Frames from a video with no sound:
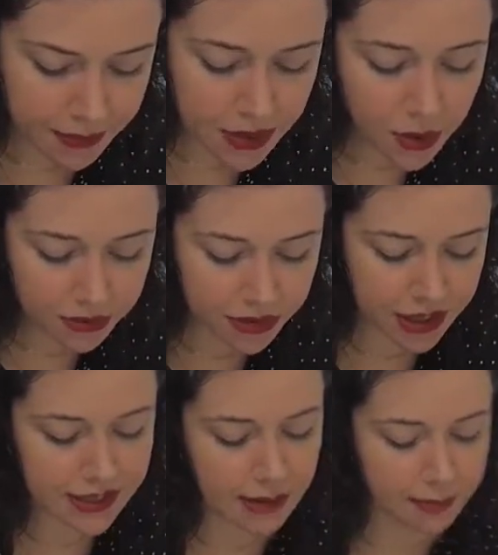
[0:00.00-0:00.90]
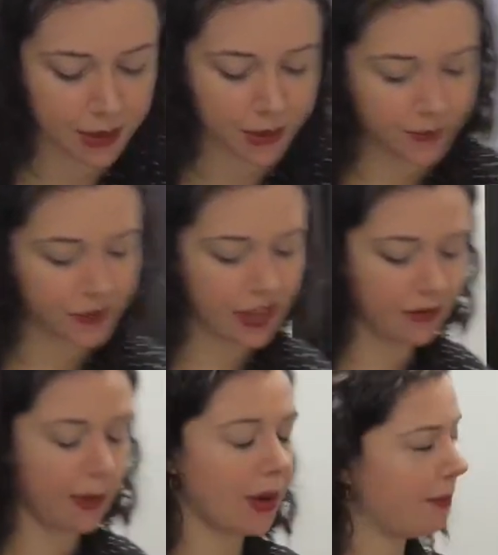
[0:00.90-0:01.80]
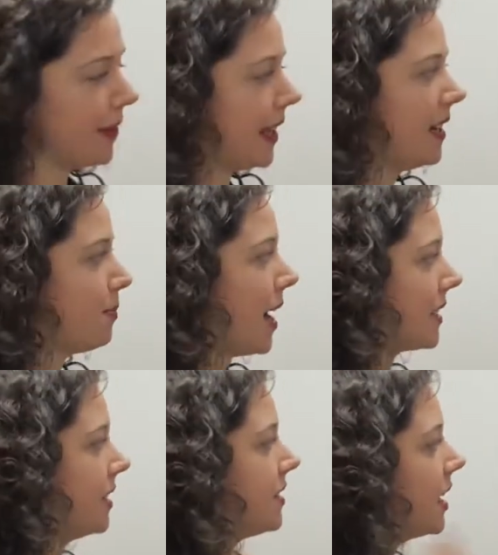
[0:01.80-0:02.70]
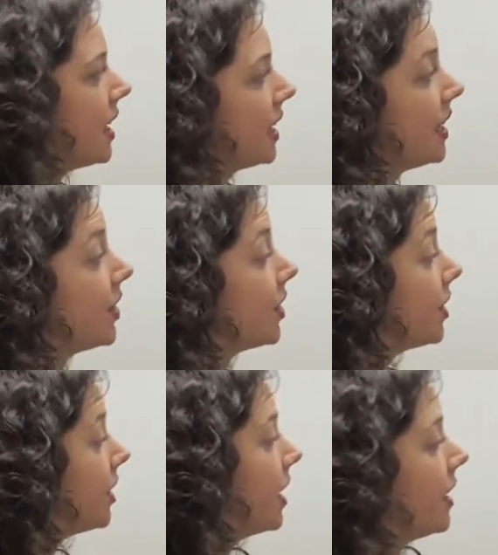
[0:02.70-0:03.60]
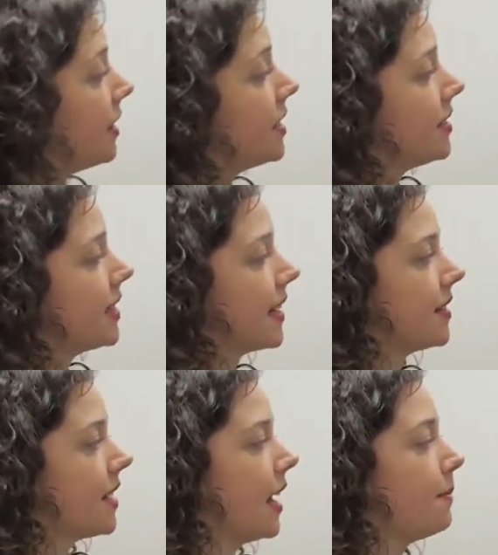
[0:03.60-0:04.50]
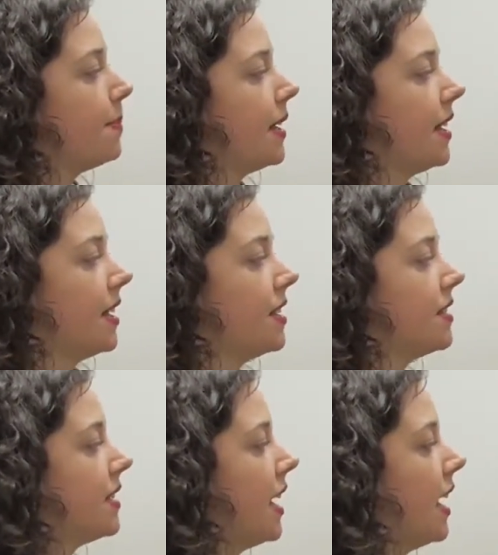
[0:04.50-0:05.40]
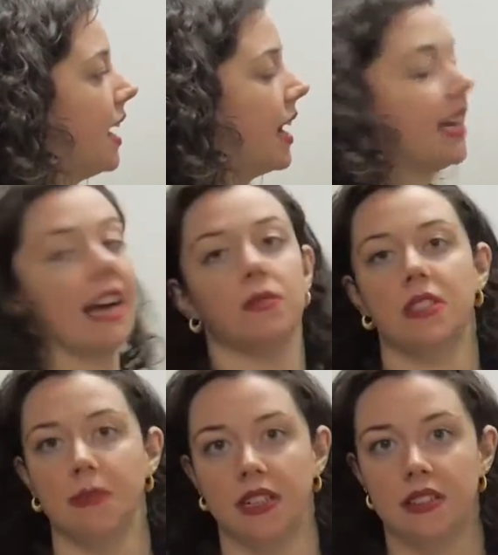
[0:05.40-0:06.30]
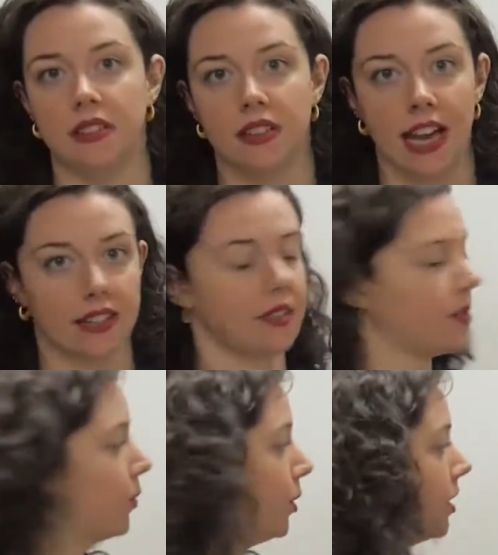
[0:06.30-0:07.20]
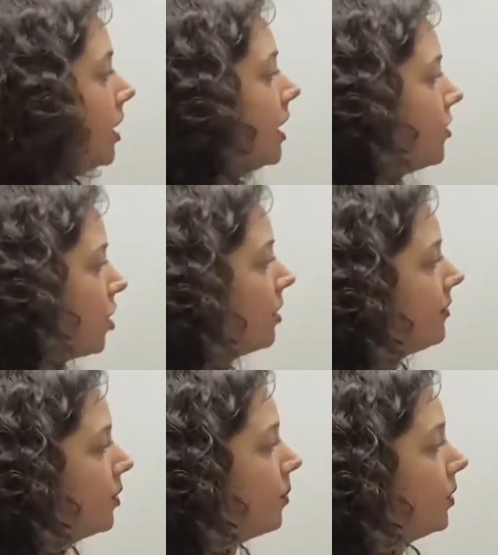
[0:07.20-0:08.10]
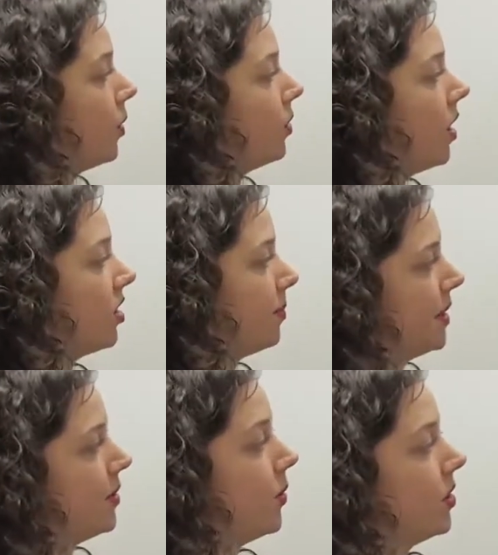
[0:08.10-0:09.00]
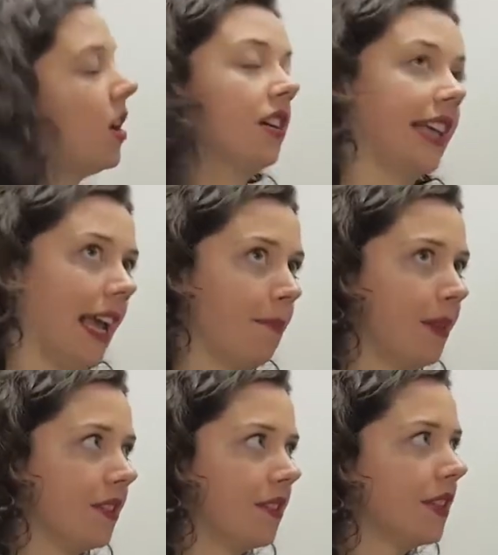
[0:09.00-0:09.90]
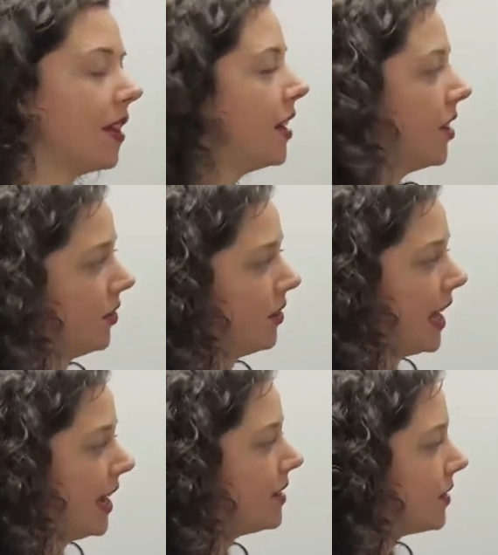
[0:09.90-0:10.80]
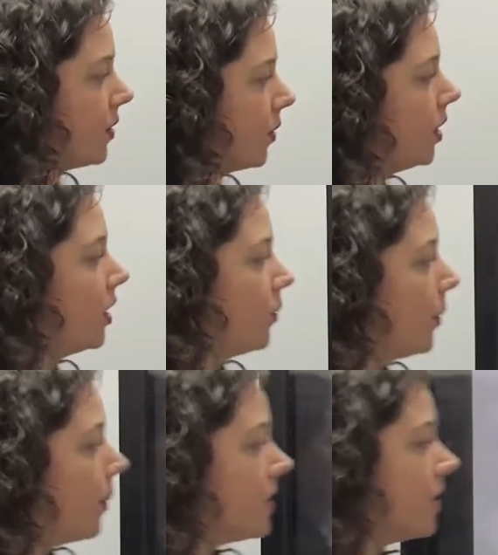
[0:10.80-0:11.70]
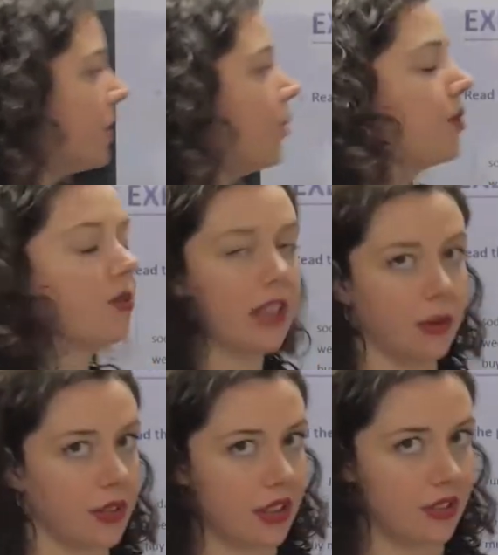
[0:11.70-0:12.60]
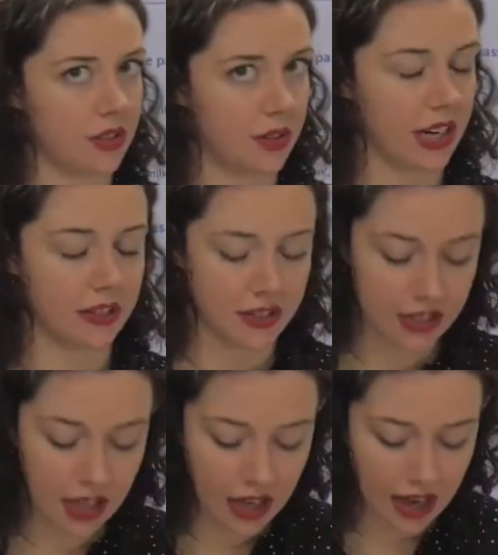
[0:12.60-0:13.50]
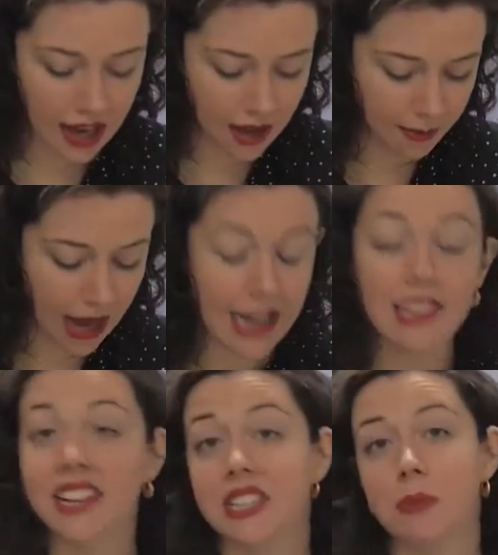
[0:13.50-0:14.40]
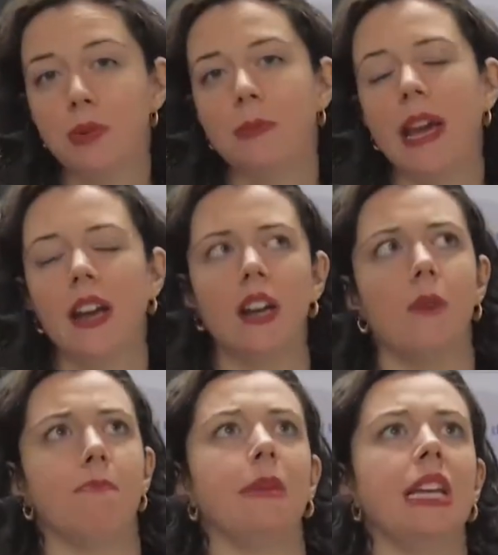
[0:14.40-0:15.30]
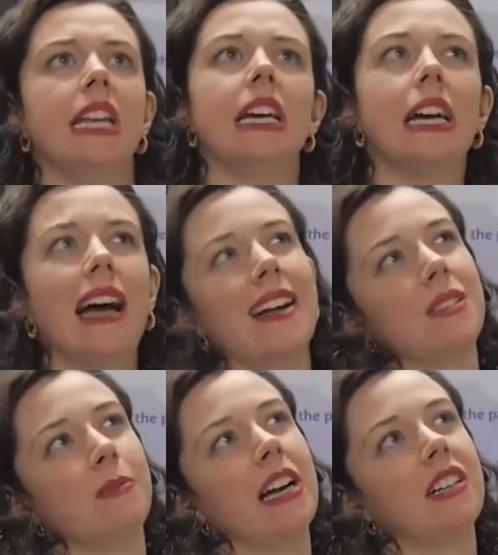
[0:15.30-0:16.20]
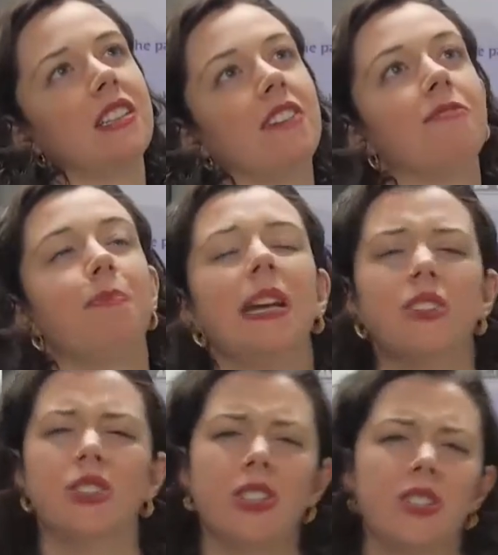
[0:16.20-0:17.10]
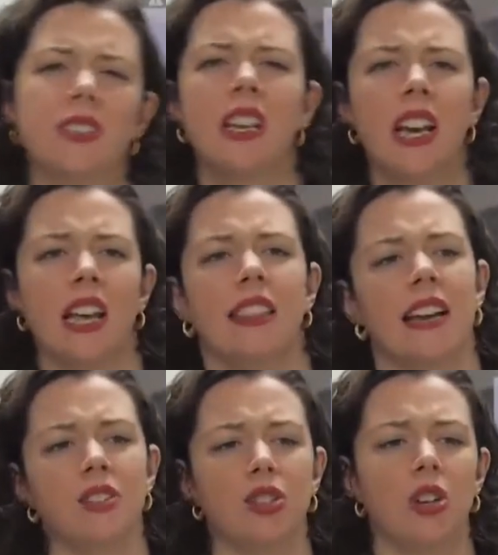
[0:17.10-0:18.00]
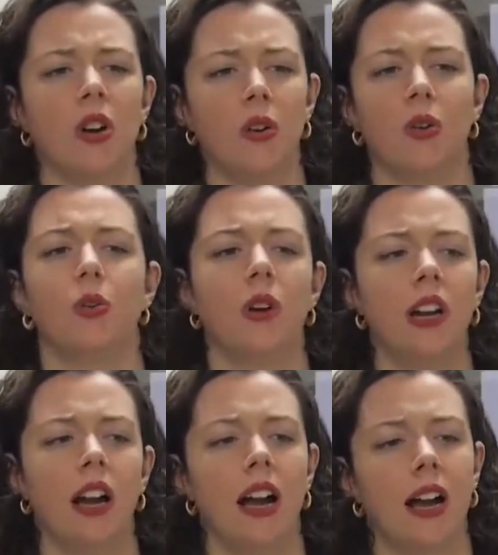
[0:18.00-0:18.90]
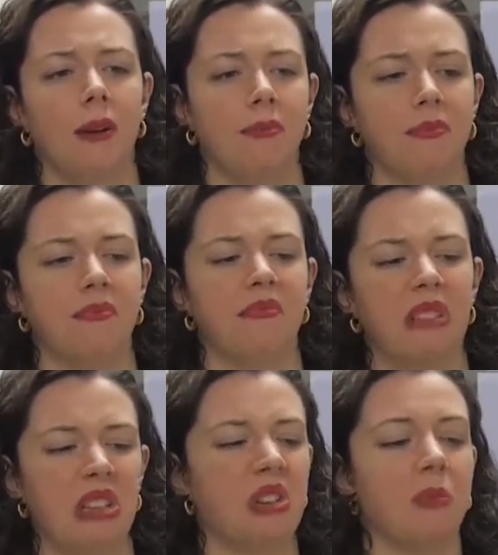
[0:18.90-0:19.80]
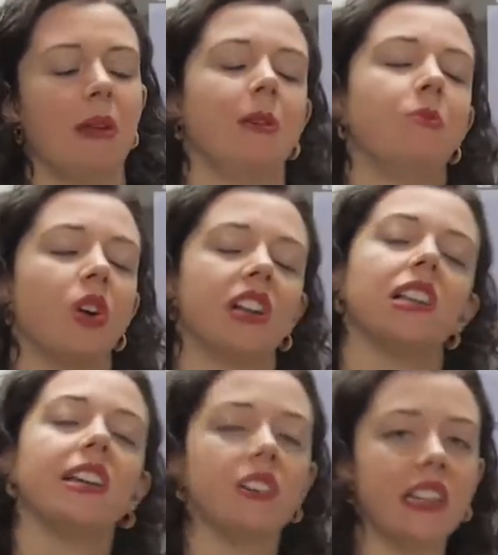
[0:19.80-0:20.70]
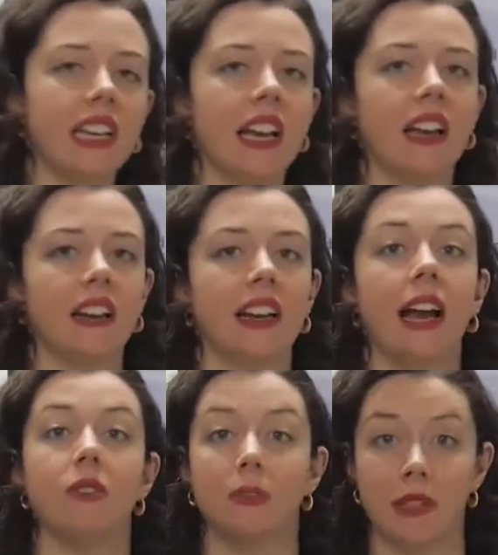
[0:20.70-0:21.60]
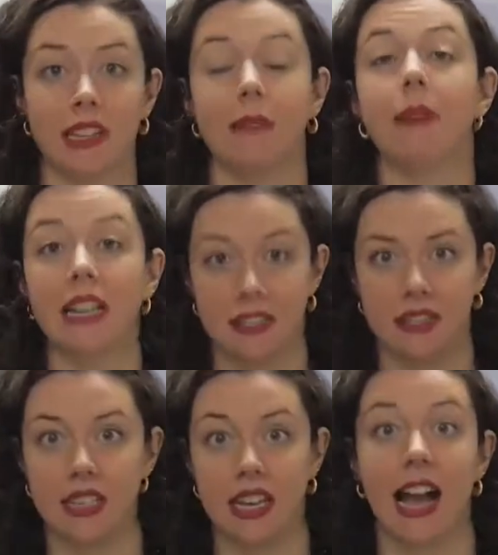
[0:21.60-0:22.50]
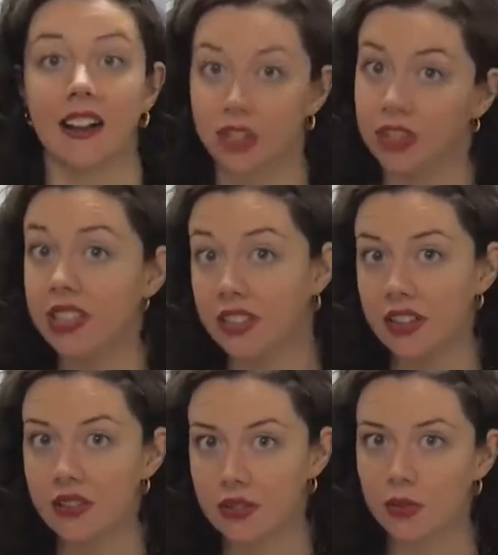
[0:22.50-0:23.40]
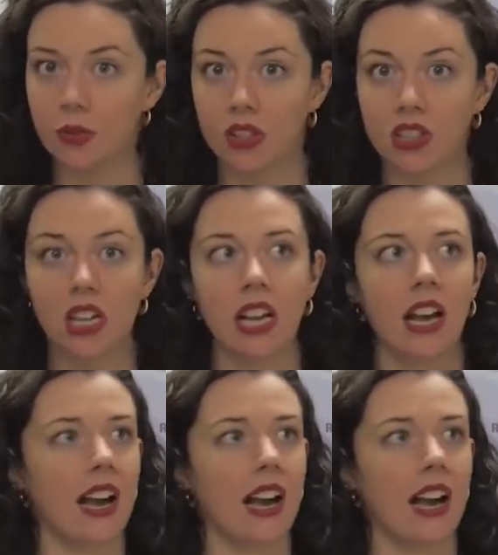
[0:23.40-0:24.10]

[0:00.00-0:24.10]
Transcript: So for example, if we want to put that into practice, here, this text type is an announcement at a school. Junk food will no longer be sold on campus. Okay, so we want to go through that with the students. I like to prepare media as well of pictures that show, maybe more clearly an announcement they might see actually in their school.